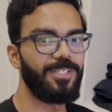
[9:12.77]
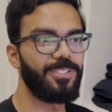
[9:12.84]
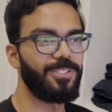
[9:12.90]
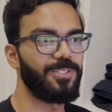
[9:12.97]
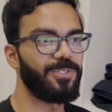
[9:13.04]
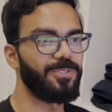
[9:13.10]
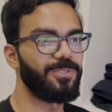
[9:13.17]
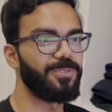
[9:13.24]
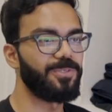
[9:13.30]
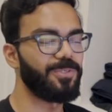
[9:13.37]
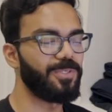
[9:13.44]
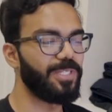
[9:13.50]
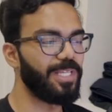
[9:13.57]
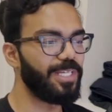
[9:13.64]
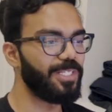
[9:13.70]
to
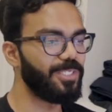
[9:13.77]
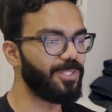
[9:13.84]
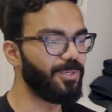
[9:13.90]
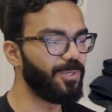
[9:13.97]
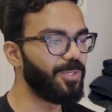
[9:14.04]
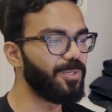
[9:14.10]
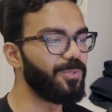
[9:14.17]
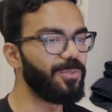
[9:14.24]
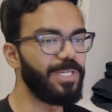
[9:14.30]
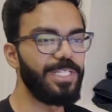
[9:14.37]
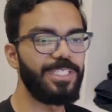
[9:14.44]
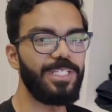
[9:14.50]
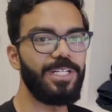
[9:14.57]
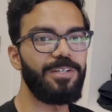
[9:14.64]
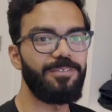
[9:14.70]
like show you
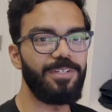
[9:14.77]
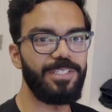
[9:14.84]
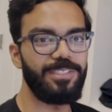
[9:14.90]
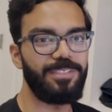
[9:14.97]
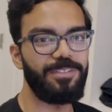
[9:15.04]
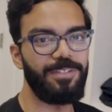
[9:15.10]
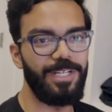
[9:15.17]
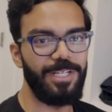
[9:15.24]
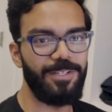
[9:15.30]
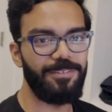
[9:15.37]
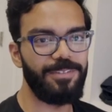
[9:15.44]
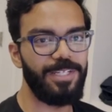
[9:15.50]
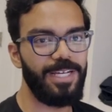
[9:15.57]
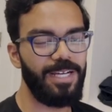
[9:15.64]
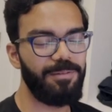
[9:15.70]
each and every screen of
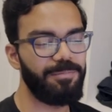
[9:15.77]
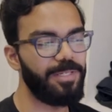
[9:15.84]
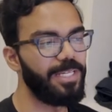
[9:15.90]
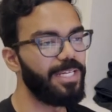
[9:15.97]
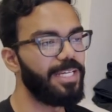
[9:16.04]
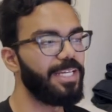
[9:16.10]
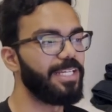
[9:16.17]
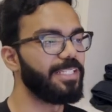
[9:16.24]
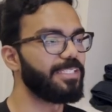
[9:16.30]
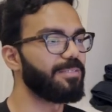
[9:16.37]
the app is